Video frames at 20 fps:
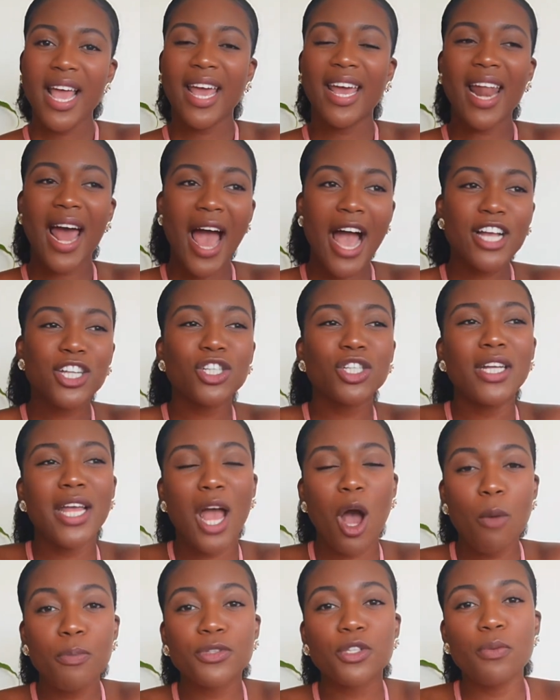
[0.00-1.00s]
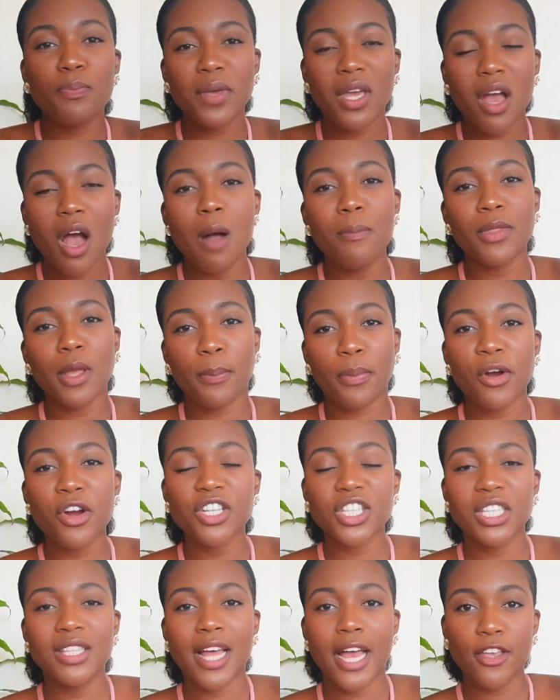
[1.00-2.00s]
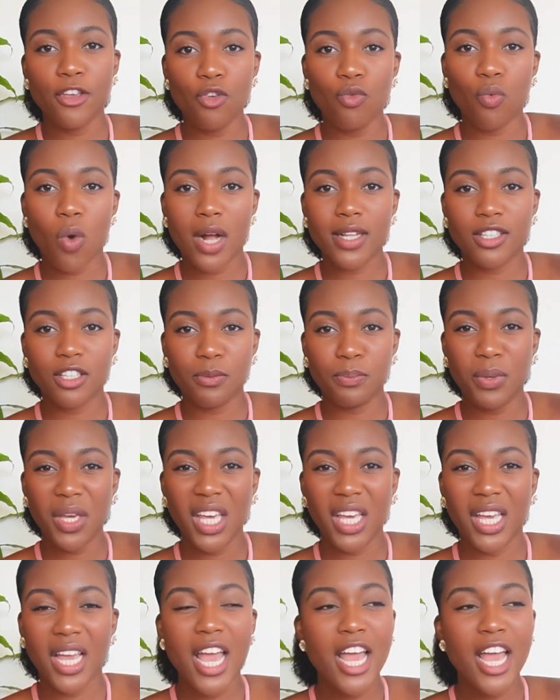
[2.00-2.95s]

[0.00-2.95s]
It actually helps you become the person that you want to be.